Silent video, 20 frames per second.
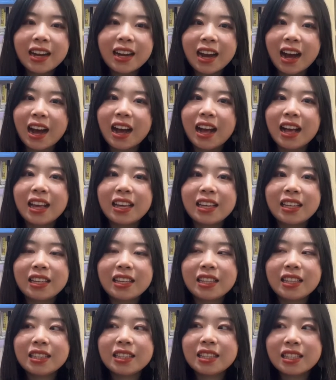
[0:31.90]
I
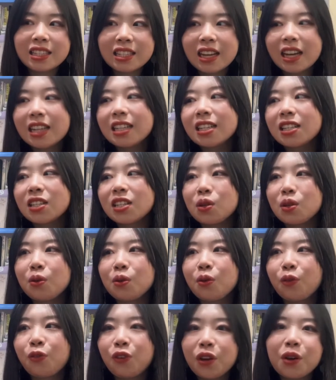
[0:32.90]
decided
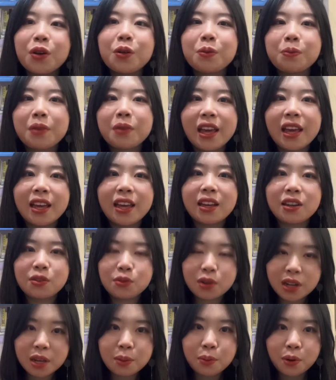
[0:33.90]
to film a
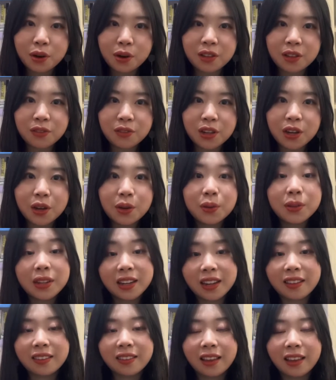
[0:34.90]
really important video that
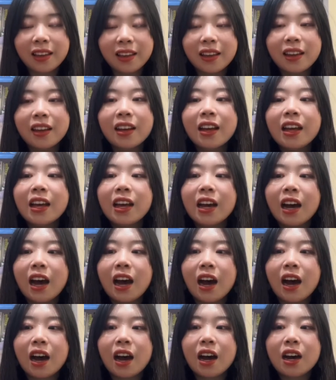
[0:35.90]
I think
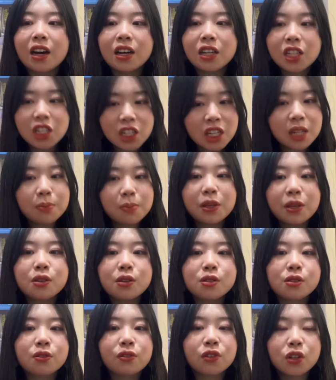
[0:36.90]
should be
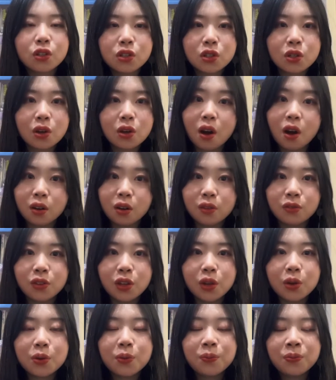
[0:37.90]
useful to all of
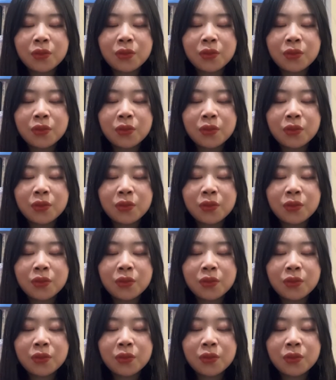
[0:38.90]
you.